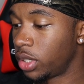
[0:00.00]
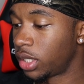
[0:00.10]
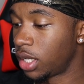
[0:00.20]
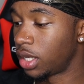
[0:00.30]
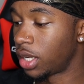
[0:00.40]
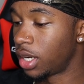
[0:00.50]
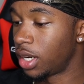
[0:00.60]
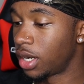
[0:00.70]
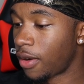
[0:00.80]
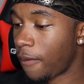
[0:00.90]
What's up,
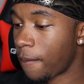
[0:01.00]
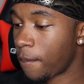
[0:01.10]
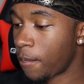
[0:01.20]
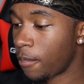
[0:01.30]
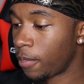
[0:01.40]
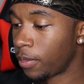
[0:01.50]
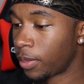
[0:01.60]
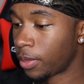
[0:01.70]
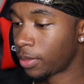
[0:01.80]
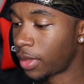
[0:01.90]
girl?
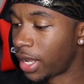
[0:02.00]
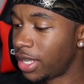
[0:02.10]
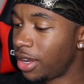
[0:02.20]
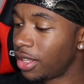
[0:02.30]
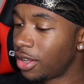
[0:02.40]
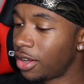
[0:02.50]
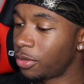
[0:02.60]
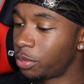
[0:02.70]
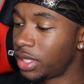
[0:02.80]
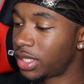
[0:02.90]
Like y'all
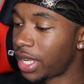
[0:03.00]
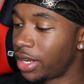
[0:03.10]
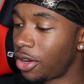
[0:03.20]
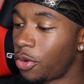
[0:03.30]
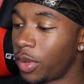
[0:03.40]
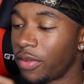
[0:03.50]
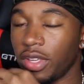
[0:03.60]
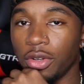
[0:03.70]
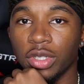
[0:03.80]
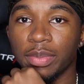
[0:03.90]
y'all be saying, oh, whenever
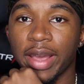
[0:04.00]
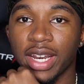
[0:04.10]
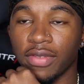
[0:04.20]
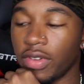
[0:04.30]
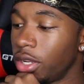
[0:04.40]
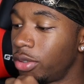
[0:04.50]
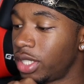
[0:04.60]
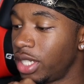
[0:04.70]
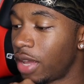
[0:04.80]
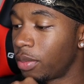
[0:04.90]
he do his baddie
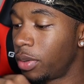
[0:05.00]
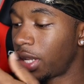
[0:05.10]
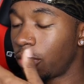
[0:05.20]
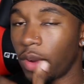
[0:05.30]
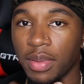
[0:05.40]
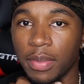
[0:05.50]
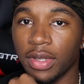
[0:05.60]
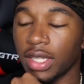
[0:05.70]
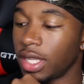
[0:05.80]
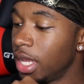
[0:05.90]
videos, he never put like white
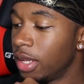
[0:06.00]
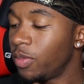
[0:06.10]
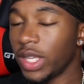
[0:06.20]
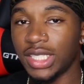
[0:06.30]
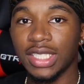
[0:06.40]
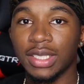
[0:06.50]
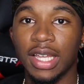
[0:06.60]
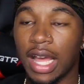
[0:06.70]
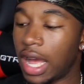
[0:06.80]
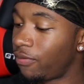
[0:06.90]
people in it. It's just
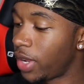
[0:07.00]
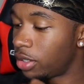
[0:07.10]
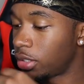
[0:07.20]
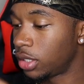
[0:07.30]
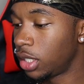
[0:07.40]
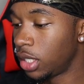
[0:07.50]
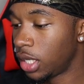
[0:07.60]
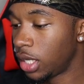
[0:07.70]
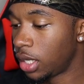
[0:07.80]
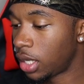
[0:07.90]
I found.
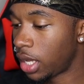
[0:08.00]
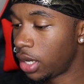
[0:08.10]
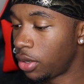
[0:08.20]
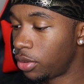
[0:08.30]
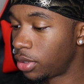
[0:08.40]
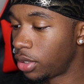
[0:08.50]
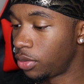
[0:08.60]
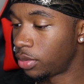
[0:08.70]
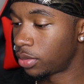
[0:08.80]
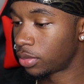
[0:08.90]
How old are you?
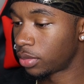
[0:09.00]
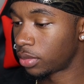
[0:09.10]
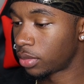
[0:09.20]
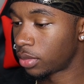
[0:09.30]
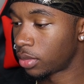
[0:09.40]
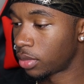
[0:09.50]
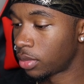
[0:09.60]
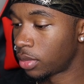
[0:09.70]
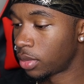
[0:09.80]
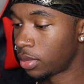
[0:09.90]
Do you wanna
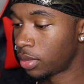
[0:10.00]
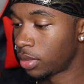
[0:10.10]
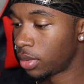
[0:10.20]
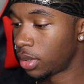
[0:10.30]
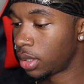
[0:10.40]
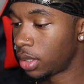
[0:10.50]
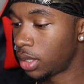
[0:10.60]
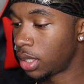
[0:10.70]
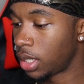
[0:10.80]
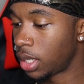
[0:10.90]
join? Oh shit.
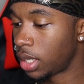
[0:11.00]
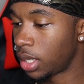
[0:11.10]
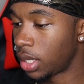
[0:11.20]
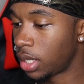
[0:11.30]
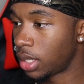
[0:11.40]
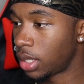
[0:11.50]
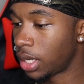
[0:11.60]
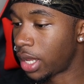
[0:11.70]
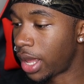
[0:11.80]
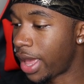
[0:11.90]
Yeah.
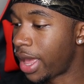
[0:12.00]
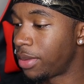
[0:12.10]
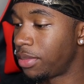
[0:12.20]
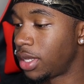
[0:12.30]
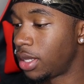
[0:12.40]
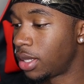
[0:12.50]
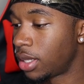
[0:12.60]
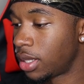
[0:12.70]
Yeah, add me. Angel,